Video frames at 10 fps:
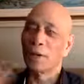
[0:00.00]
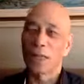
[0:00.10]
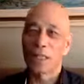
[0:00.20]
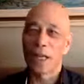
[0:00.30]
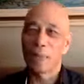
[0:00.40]

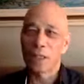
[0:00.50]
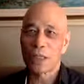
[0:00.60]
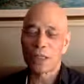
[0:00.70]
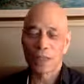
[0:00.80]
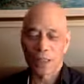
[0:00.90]
What time is
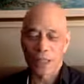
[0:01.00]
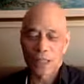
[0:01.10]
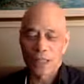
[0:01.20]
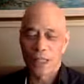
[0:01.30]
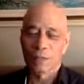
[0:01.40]
it? What day
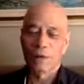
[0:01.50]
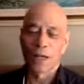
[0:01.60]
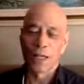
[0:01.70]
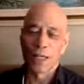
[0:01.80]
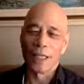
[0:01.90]
is it?
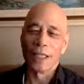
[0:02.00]
Friday.